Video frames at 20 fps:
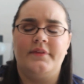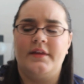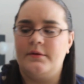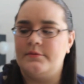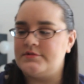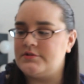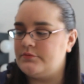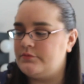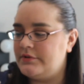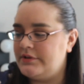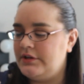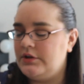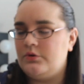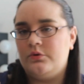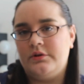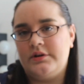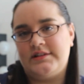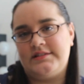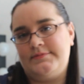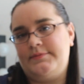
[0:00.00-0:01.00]
It was a really
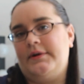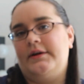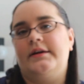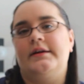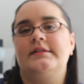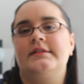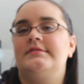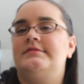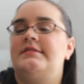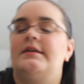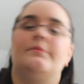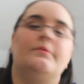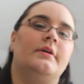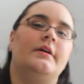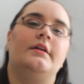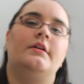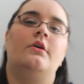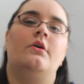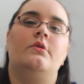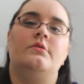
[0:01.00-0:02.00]
cool experience. They were
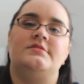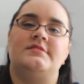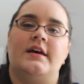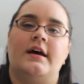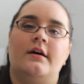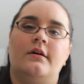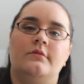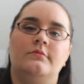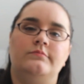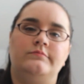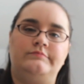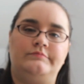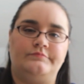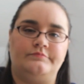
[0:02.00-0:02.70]
in a hotel